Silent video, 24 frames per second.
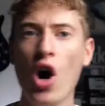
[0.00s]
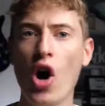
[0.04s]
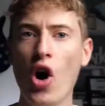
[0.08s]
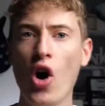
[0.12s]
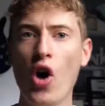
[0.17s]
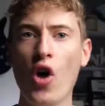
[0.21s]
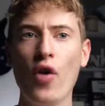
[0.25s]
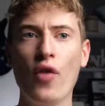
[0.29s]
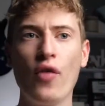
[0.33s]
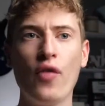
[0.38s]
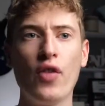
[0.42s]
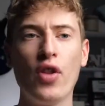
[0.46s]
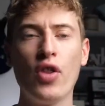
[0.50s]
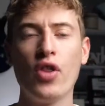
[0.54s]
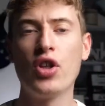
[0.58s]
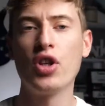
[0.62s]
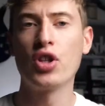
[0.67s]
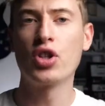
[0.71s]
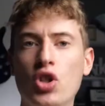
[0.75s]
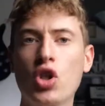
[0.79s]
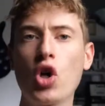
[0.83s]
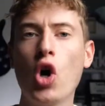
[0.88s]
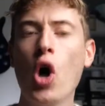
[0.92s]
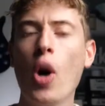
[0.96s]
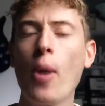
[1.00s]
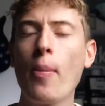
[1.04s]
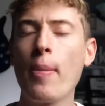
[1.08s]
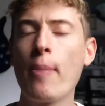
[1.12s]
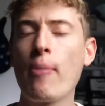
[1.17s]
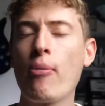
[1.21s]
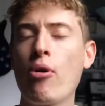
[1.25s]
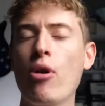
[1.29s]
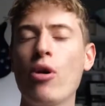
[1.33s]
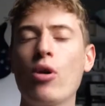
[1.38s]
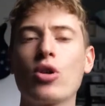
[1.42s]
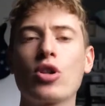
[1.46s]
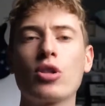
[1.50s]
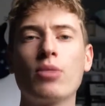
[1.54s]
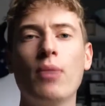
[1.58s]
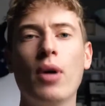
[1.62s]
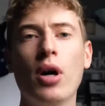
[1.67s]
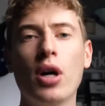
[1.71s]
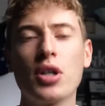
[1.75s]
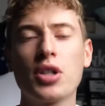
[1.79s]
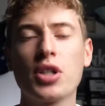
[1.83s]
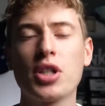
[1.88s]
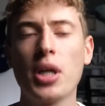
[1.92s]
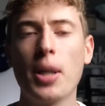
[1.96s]
of the top print on
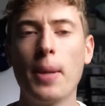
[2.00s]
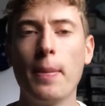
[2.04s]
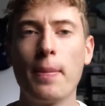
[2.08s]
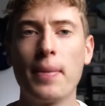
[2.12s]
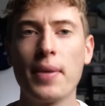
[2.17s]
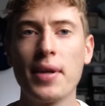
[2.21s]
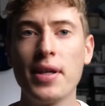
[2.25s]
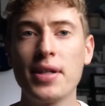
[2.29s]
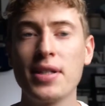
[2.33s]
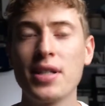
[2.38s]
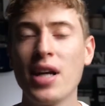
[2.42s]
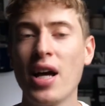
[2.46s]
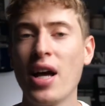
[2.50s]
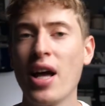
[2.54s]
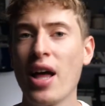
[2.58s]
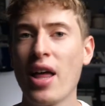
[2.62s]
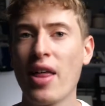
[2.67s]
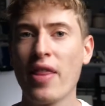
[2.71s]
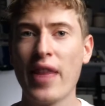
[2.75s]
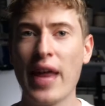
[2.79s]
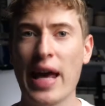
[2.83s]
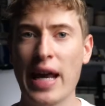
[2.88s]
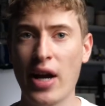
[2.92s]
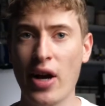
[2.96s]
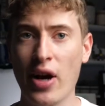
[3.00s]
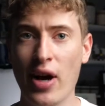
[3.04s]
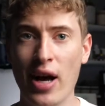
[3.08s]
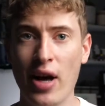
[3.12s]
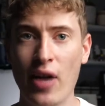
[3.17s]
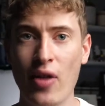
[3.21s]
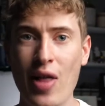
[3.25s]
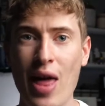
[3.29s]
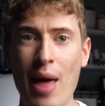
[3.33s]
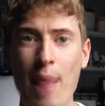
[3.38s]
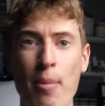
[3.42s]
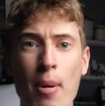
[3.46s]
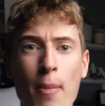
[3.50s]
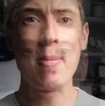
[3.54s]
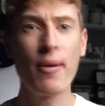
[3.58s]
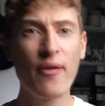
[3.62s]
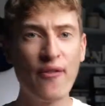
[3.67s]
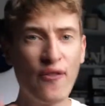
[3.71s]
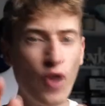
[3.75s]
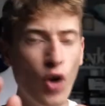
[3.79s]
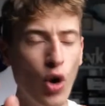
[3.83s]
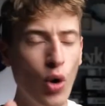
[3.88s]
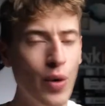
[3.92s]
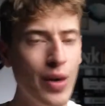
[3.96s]
demand companies that are out there. But
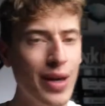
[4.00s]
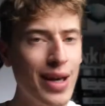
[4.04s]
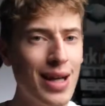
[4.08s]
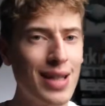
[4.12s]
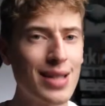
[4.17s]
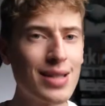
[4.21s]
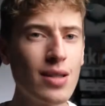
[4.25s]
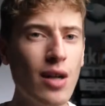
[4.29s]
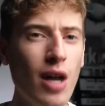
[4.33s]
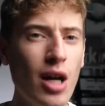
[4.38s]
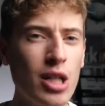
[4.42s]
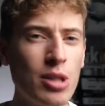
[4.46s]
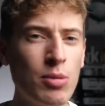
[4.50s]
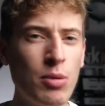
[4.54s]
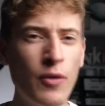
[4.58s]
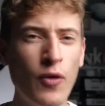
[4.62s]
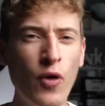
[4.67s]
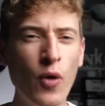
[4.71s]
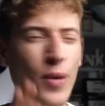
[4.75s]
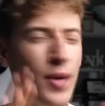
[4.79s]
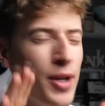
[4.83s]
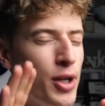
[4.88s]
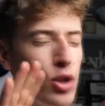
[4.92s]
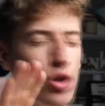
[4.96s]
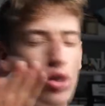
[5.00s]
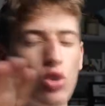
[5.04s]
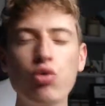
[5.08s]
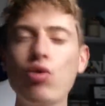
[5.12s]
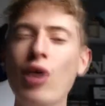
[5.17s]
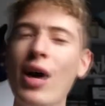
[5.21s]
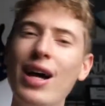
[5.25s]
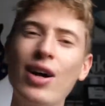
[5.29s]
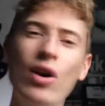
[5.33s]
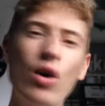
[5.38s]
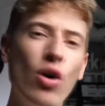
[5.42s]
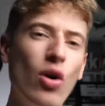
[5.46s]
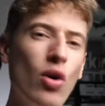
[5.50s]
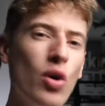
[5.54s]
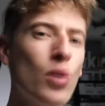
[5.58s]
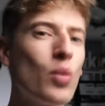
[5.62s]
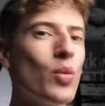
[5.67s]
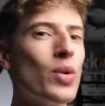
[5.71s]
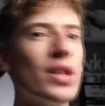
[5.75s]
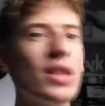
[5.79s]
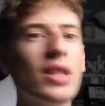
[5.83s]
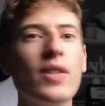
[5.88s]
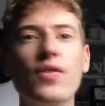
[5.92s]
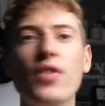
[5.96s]
before we get started, before we crack
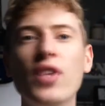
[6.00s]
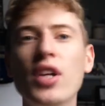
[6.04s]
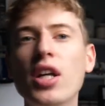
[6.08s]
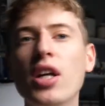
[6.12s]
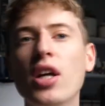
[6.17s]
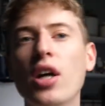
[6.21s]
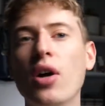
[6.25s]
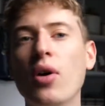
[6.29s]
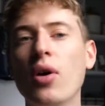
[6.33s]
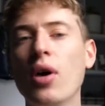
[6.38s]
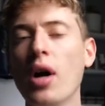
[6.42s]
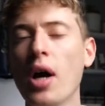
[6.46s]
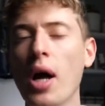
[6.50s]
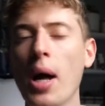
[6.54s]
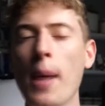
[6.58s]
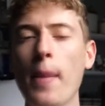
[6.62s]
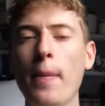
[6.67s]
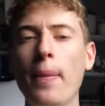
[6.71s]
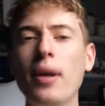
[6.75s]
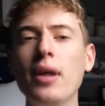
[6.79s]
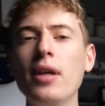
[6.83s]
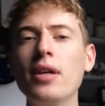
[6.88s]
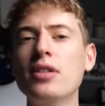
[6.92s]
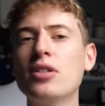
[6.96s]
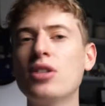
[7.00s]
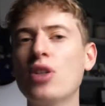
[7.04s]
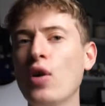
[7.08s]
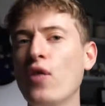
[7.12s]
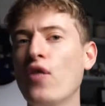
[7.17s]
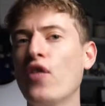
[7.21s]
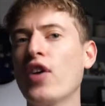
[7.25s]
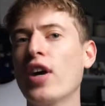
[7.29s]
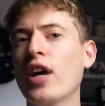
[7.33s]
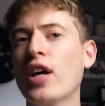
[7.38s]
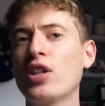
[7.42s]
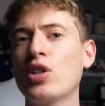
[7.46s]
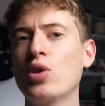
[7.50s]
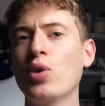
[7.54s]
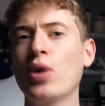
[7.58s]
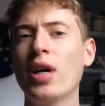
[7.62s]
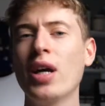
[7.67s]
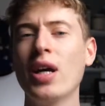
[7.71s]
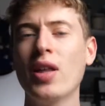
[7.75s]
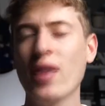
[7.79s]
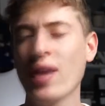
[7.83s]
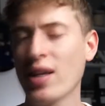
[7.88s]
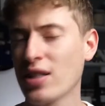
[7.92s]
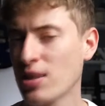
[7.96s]
on with the video, please don't forget to
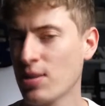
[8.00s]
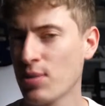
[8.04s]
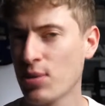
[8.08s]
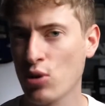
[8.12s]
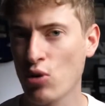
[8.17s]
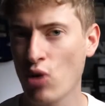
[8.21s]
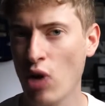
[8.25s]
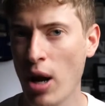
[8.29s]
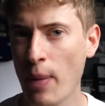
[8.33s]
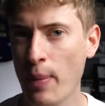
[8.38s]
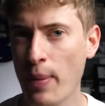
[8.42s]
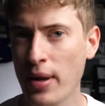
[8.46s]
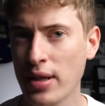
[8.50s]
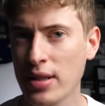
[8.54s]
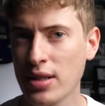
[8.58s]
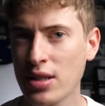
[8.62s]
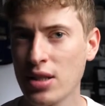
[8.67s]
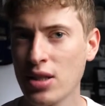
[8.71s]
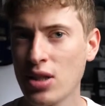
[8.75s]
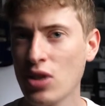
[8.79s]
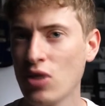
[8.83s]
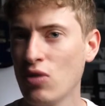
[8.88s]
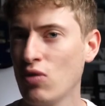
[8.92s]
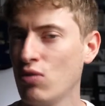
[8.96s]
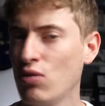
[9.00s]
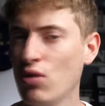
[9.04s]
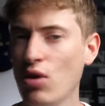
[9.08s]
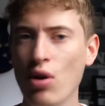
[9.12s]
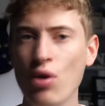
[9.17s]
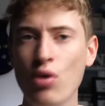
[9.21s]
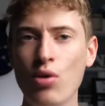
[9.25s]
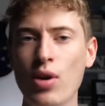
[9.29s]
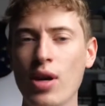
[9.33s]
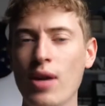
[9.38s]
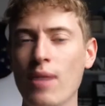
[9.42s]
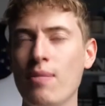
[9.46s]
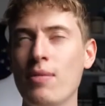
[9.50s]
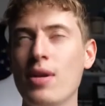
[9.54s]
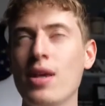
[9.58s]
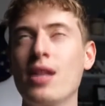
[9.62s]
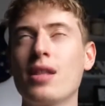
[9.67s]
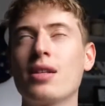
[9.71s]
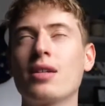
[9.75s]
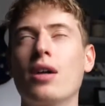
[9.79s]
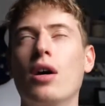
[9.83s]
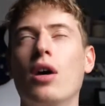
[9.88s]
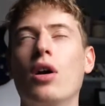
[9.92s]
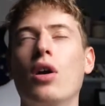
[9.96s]
hit that subscribe button. You know it
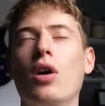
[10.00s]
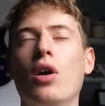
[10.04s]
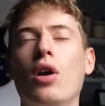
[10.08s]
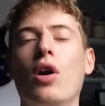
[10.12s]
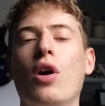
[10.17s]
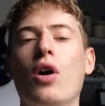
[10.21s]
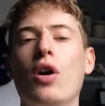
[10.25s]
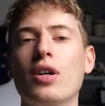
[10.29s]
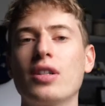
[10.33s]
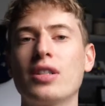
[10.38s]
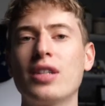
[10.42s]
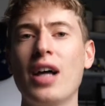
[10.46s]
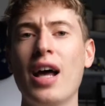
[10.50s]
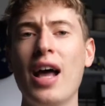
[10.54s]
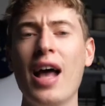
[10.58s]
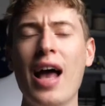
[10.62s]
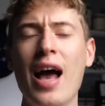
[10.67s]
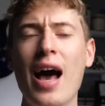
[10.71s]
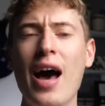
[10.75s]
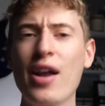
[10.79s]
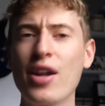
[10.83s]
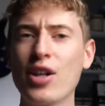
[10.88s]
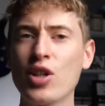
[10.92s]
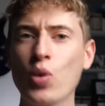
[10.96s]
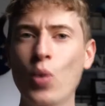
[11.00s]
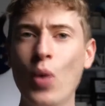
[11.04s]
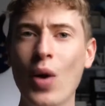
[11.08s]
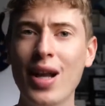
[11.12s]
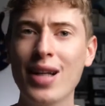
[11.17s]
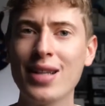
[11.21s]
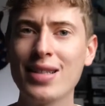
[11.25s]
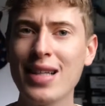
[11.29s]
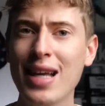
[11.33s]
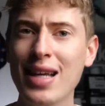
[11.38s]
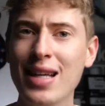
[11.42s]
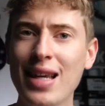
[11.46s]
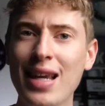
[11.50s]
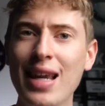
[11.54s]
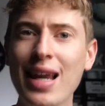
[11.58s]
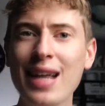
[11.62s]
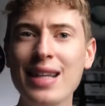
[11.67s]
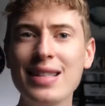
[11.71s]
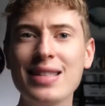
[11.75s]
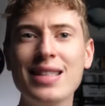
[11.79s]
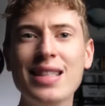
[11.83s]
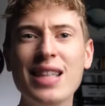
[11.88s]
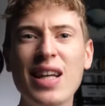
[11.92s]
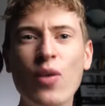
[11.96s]
means a lot. And as well as that,
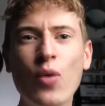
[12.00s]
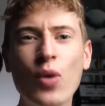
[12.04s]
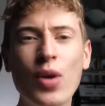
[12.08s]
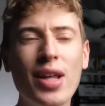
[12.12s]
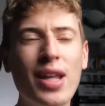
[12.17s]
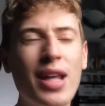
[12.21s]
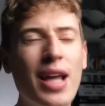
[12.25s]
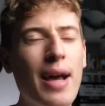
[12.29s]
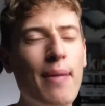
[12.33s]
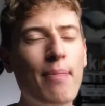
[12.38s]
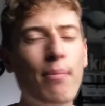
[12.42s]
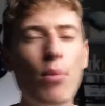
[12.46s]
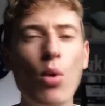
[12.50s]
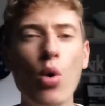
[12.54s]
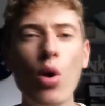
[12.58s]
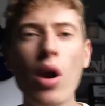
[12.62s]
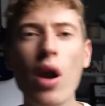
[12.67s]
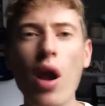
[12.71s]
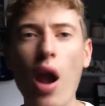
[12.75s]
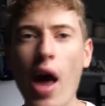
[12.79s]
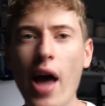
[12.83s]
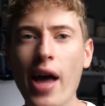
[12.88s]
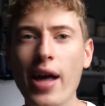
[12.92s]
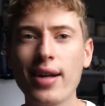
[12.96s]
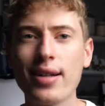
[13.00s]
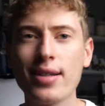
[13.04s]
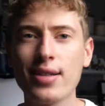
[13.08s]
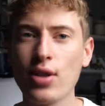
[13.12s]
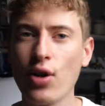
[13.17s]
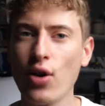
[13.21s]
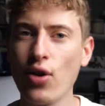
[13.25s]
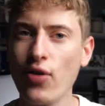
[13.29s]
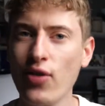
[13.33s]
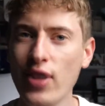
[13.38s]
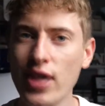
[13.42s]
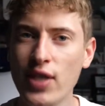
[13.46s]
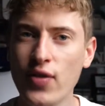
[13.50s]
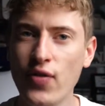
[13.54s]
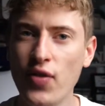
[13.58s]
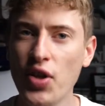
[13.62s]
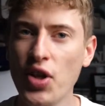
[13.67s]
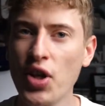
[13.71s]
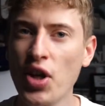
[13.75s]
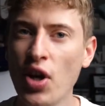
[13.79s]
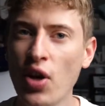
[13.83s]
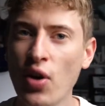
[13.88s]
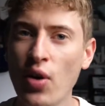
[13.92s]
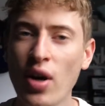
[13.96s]
let's see if we can get more likes on this
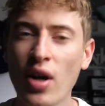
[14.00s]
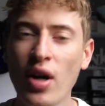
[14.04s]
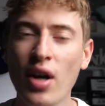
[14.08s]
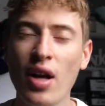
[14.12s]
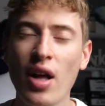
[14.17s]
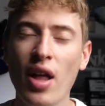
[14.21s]
video